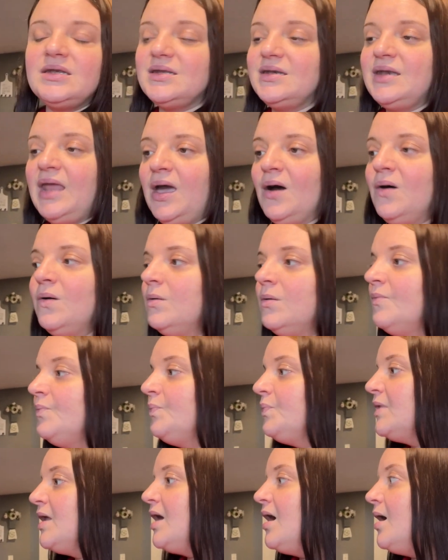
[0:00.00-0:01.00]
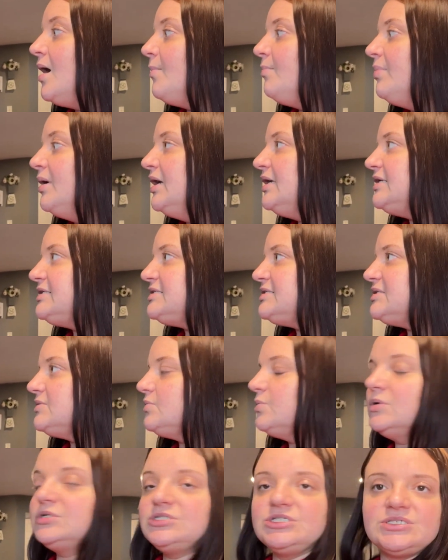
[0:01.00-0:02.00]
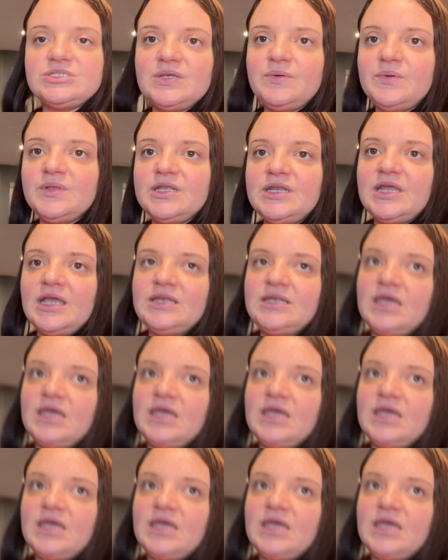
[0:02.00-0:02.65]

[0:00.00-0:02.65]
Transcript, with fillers: now, but we'll just see where the day